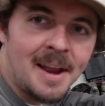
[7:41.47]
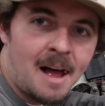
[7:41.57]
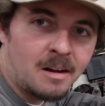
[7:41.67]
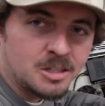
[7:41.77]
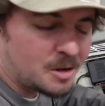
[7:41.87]
it
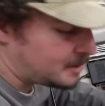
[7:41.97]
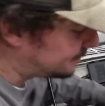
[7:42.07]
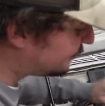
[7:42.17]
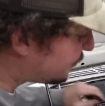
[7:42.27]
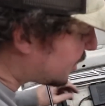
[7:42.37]
out, I'll show you.
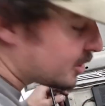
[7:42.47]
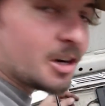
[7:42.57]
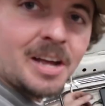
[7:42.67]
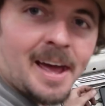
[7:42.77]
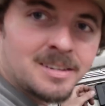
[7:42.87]
They're
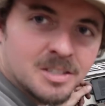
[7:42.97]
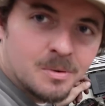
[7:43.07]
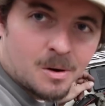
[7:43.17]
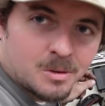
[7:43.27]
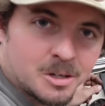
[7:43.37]
casted
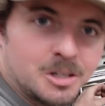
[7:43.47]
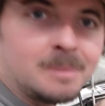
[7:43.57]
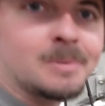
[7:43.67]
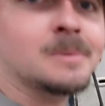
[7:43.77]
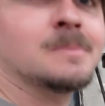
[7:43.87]
wrong, they're cheap.